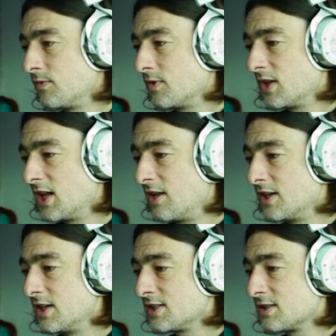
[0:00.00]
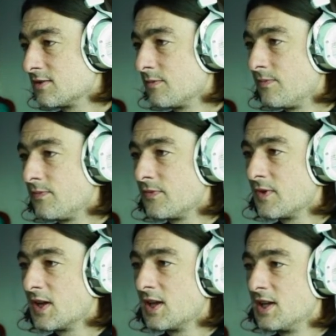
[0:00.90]
There he is.
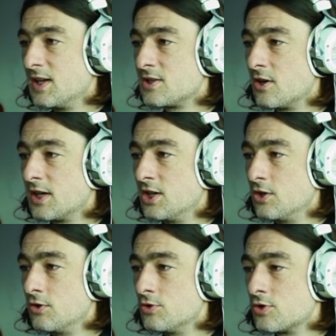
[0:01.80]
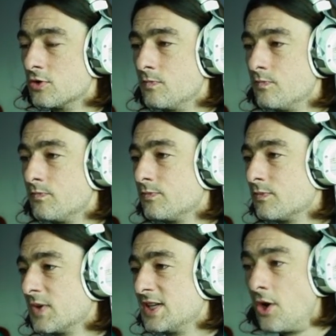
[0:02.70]
He's going in neutral.
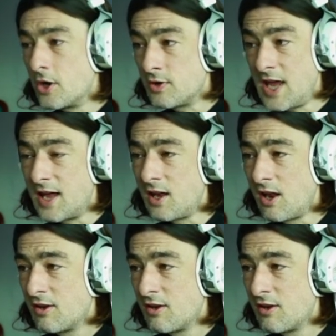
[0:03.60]
He's not okay.